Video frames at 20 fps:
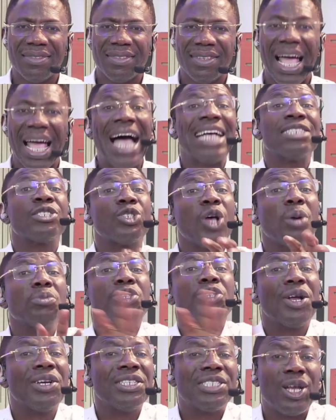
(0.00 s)

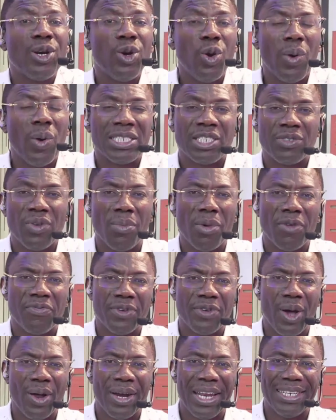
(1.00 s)
Assumption is the lowest form of
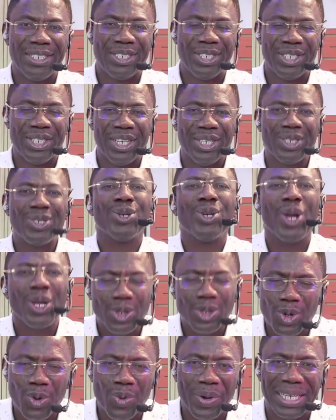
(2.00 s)
knowledge, so
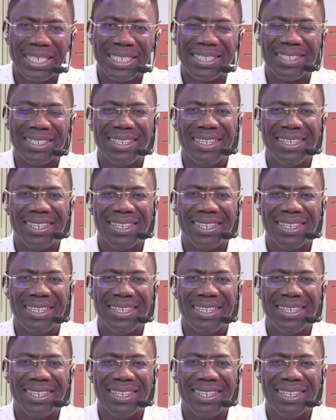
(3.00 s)
don't do it.